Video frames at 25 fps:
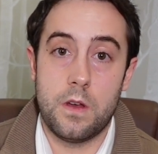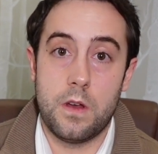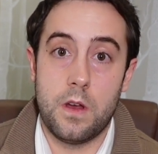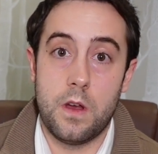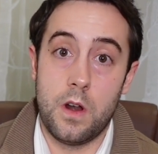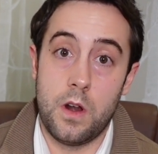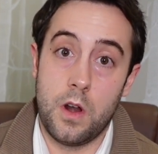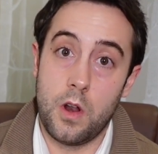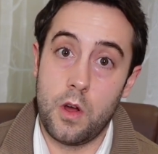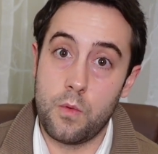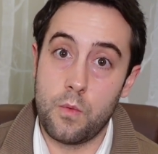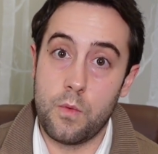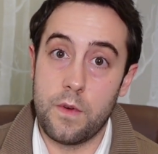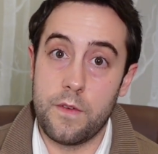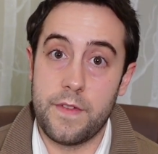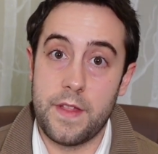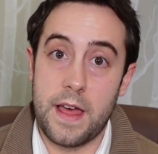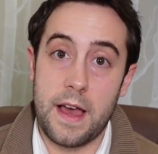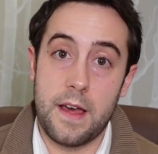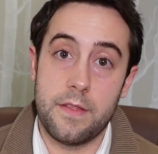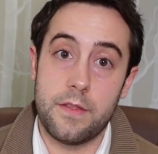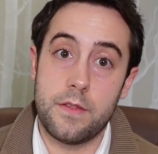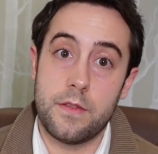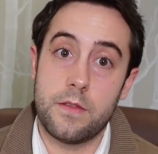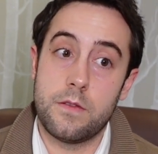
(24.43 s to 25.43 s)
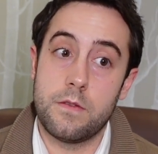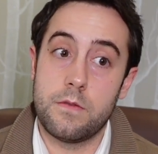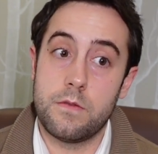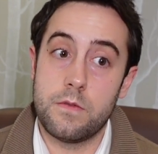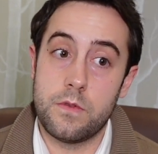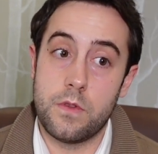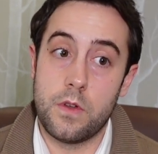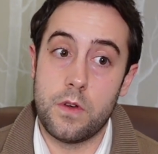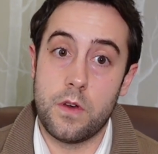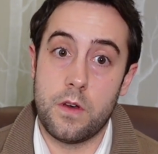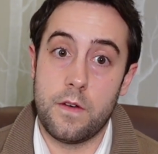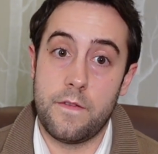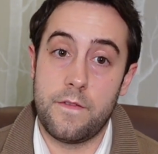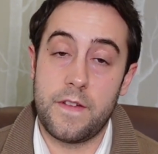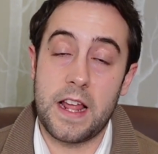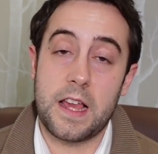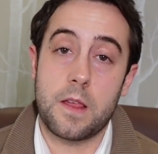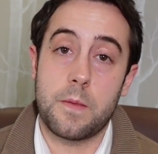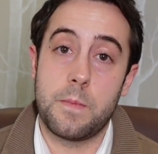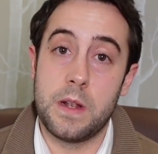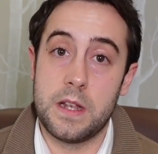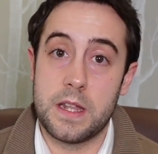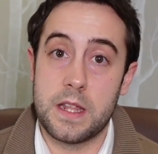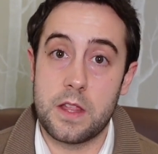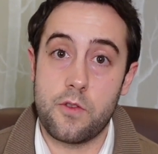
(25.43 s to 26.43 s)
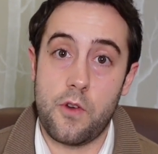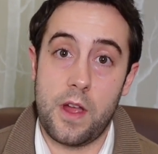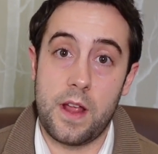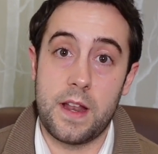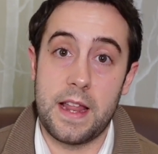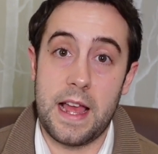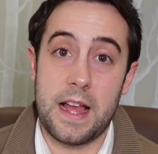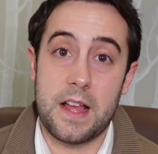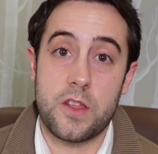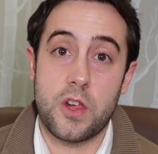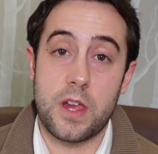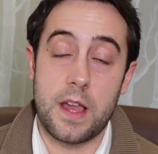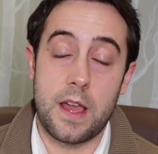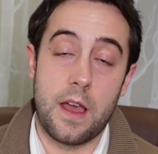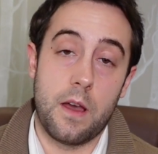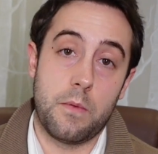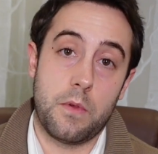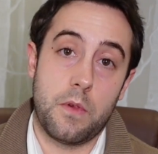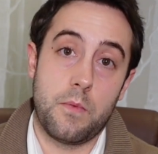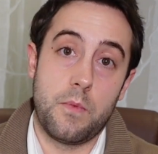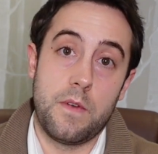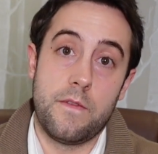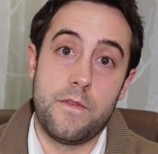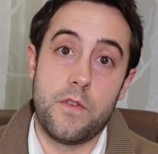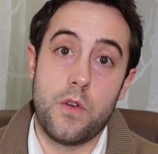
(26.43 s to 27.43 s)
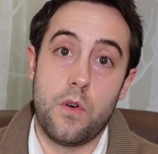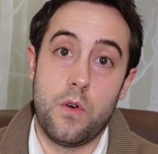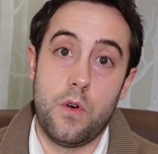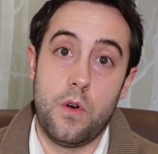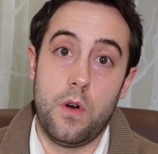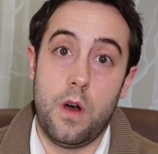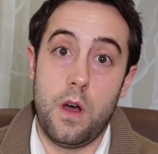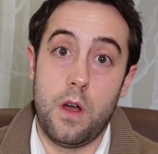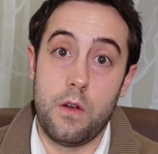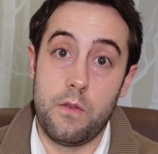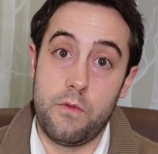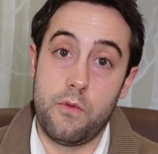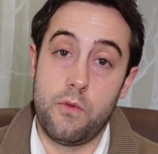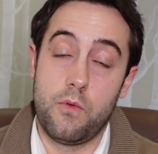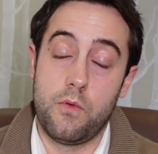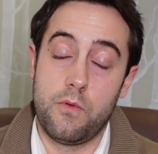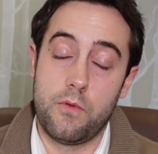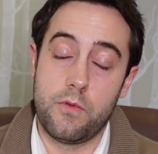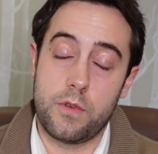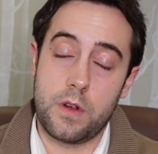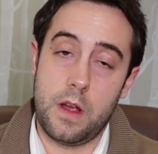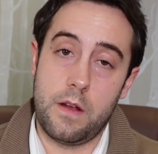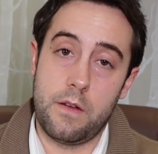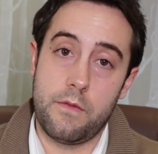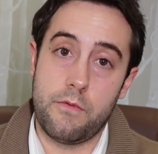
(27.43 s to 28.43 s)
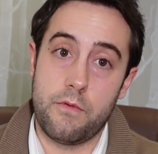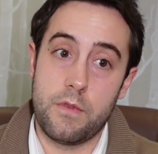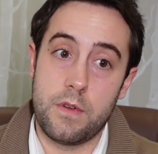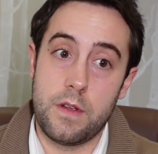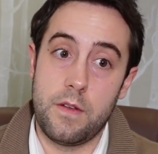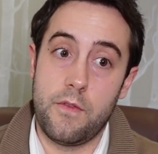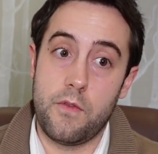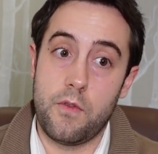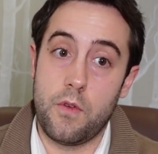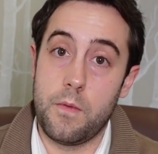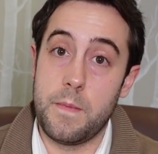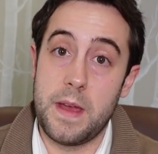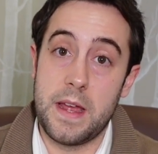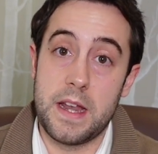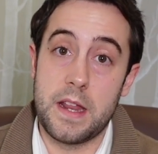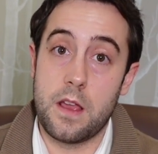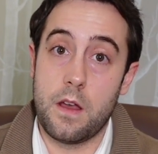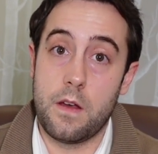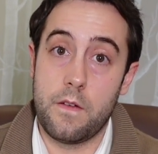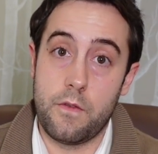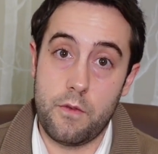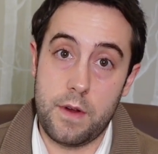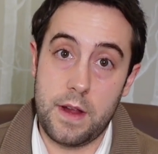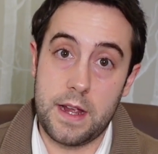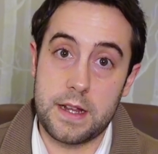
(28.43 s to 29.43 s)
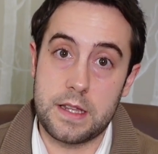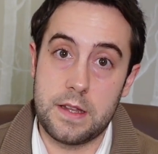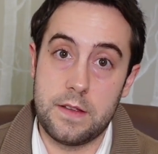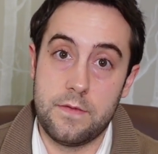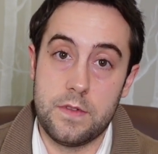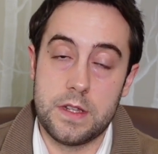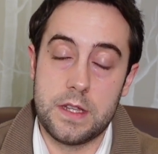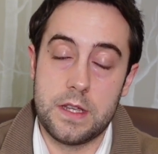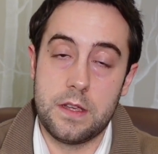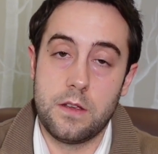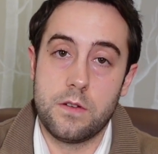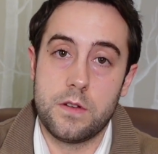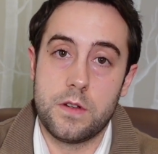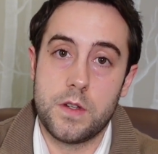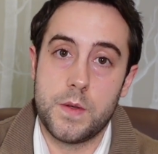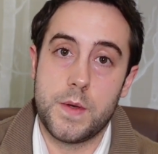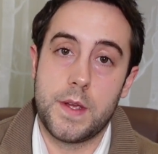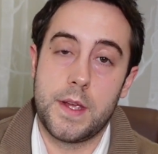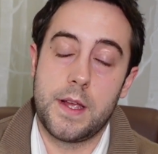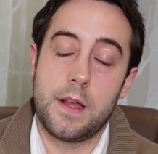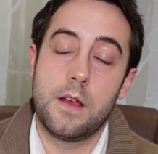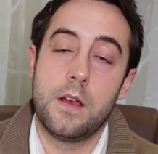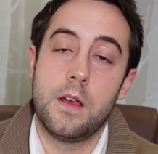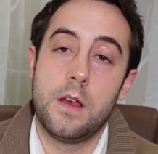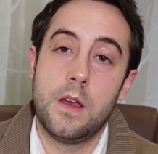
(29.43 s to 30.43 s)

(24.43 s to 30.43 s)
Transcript: Along with that, the flexibility training actually helps with your overall recovery from any other activity you're doing.